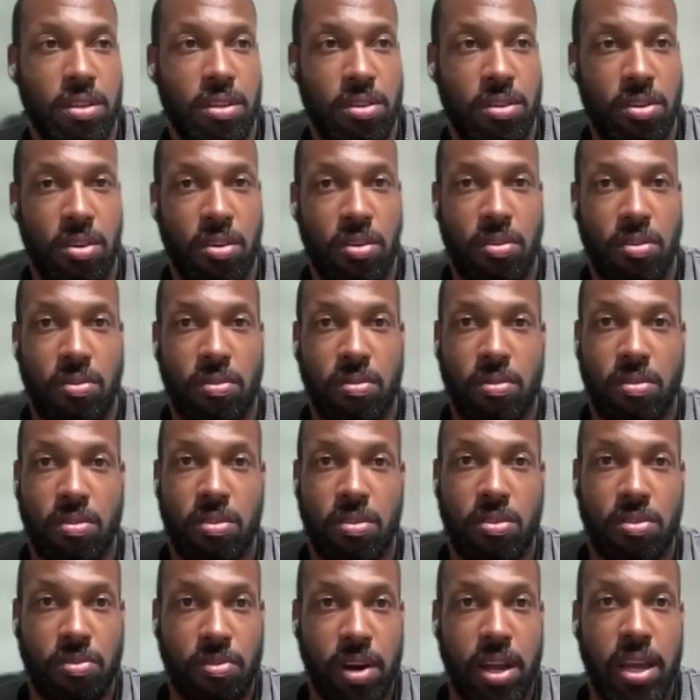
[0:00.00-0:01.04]
you know,
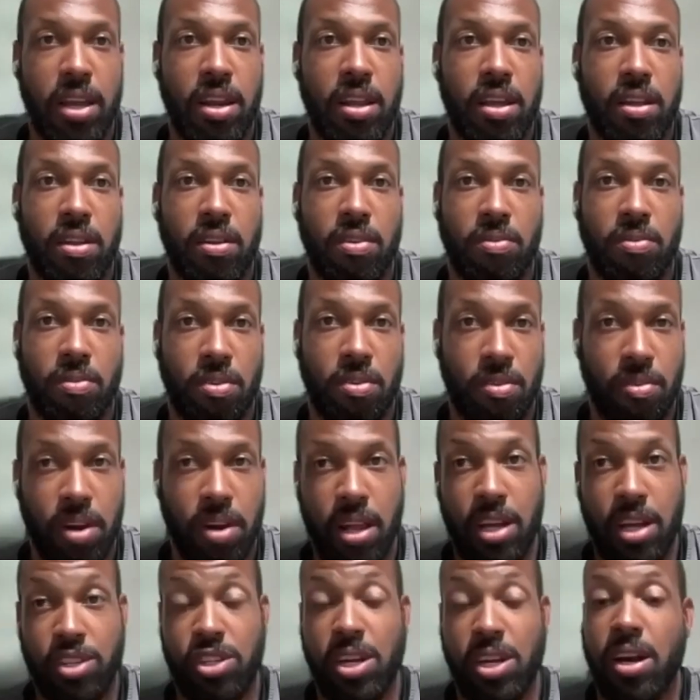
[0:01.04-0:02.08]
grade it.
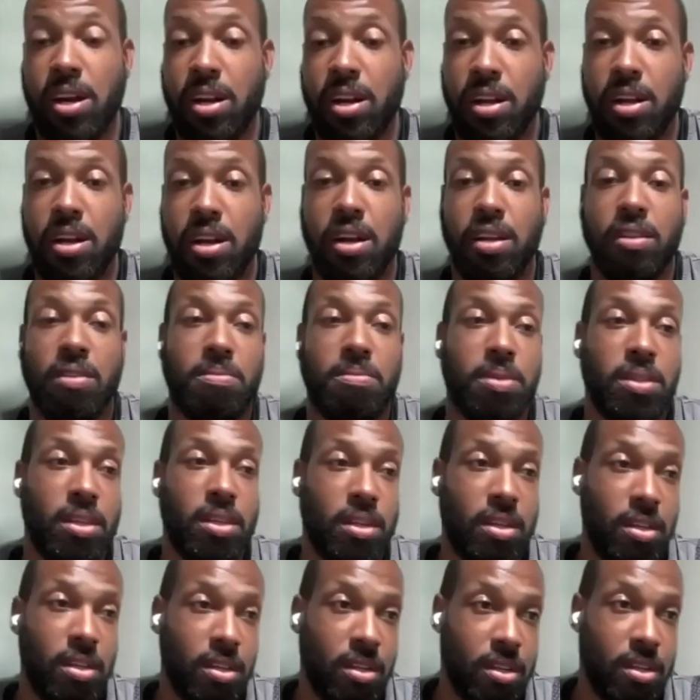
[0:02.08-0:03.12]
I shot it in color, but
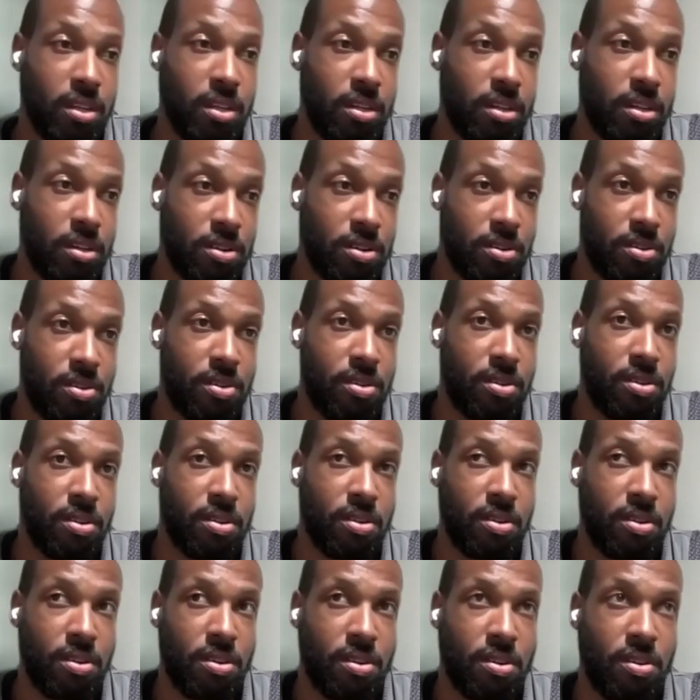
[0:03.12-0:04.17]
then he
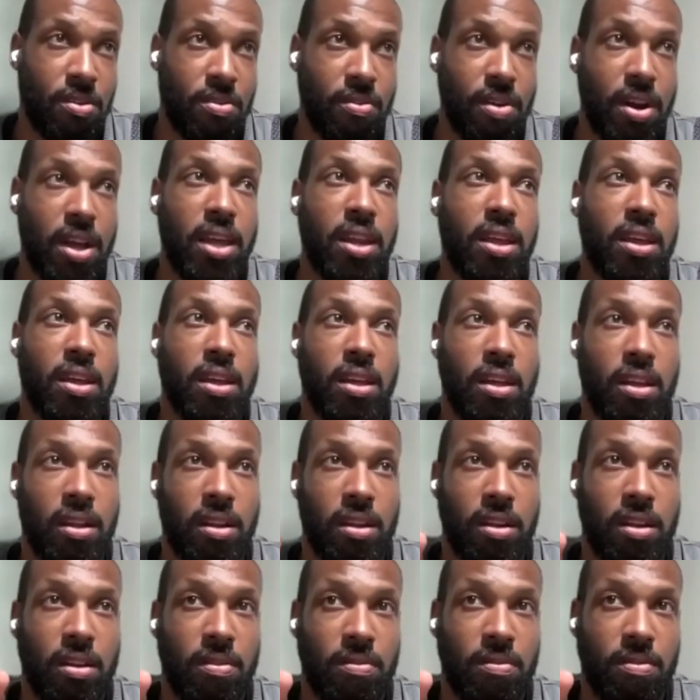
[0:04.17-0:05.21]
graded it
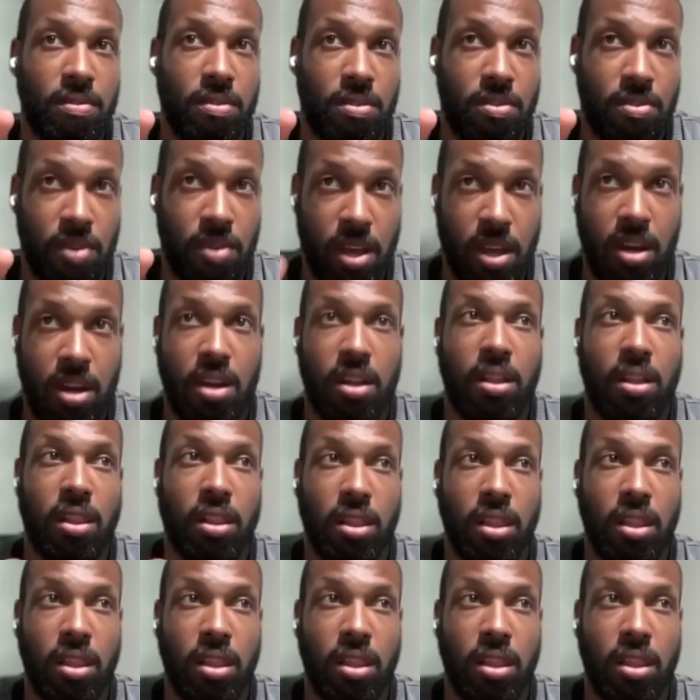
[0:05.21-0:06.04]
and created a